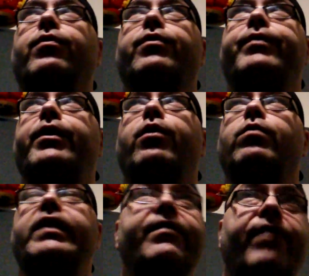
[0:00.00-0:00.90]
for
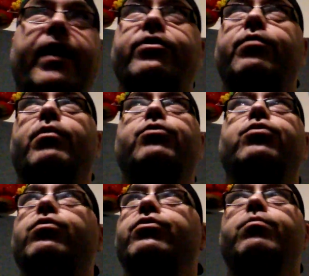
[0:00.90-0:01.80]
Levi's
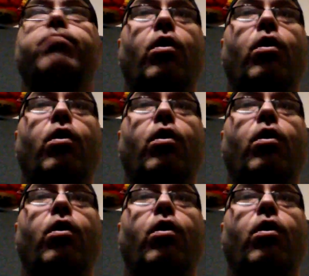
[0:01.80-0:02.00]
commercials or